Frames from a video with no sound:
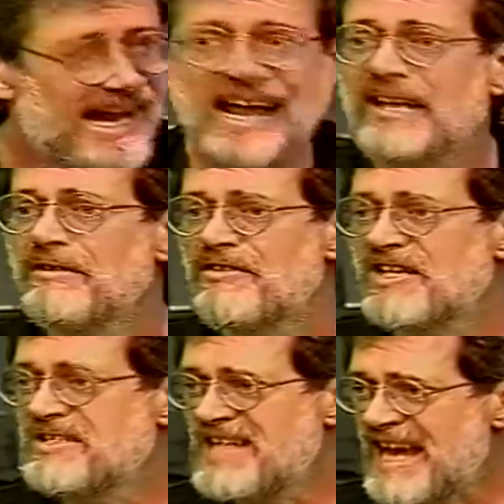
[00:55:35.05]
and
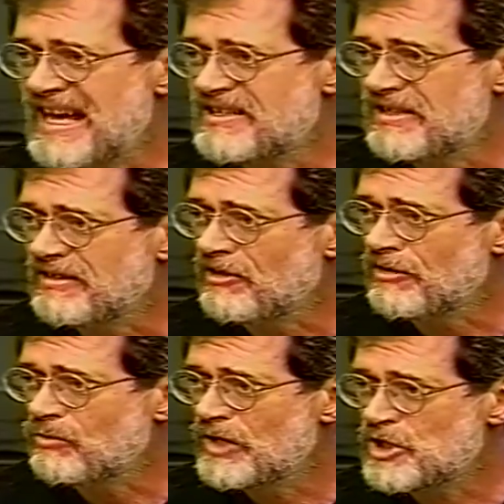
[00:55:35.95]
the data
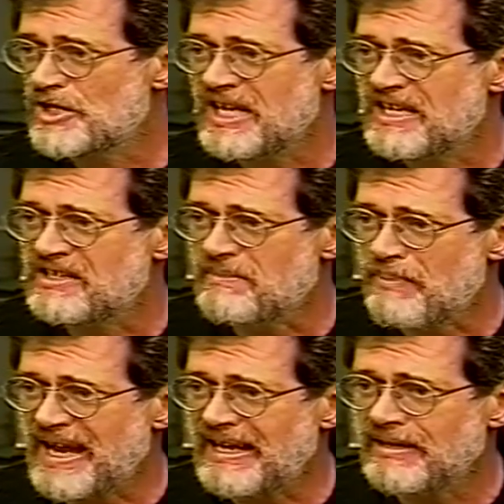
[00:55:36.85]
on which they
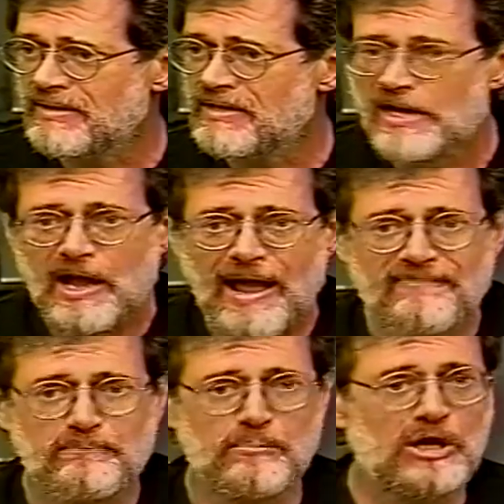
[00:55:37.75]
depend
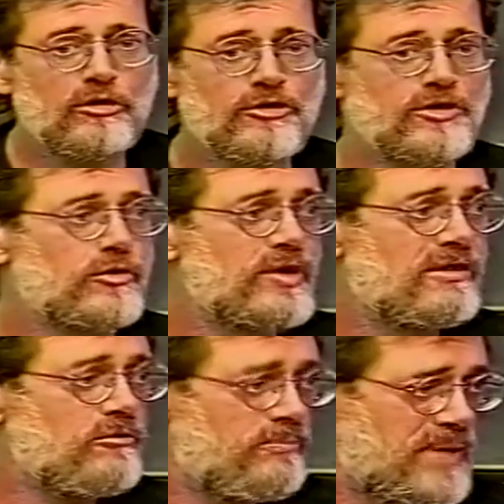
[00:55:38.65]
have both
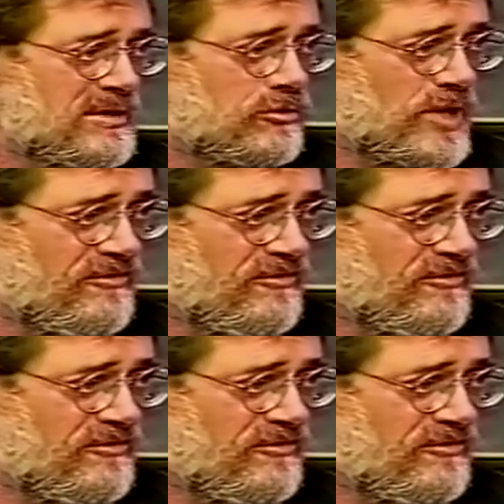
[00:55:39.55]
been